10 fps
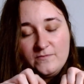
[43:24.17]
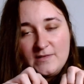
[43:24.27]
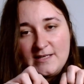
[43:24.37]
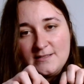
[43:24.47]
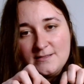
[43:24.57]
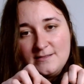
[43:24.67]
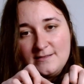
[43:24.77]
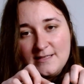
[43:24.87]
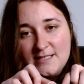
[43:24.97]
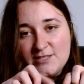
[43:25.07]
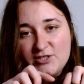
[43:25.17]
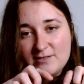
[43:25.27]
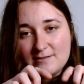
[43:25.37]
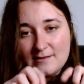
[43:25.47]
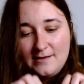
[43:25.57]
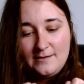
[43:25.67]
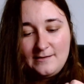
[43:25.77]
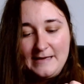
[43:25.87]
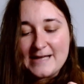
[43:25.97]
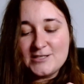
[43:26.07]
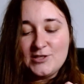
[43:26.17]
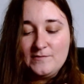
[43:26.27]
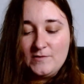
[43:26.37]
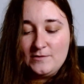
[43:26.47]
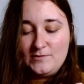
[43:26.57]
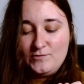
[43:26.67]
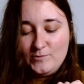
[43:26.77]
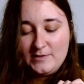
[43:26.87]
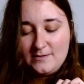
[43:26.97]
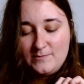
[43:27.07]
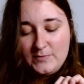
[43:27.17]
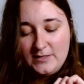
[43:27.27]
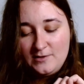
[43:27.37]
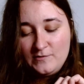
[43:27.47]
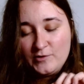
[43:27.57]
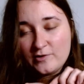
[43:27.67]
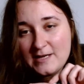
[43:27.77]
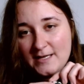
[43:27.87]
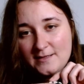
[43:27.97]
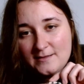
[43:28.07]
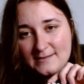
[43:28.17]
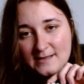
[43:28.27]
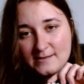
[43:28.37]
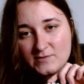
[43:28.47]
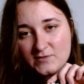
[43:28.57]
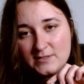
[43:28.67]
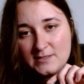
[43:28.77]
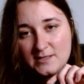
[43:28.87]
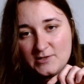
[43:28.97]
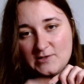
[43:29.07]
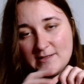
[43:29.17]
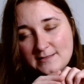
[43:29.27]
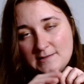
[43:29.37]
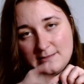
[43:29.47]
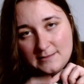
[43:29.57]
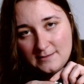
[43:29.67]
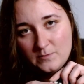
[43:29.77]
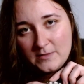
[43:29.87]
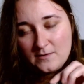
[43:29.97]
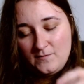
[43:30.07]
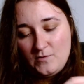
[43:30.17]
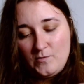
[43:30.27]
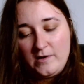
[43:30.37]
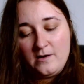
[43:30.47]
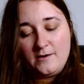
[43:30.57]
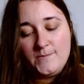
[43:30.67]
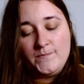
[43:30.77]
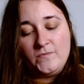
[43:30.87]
And it is just like catching floats normally, but you've created this extra stitch that sits at the back of your work.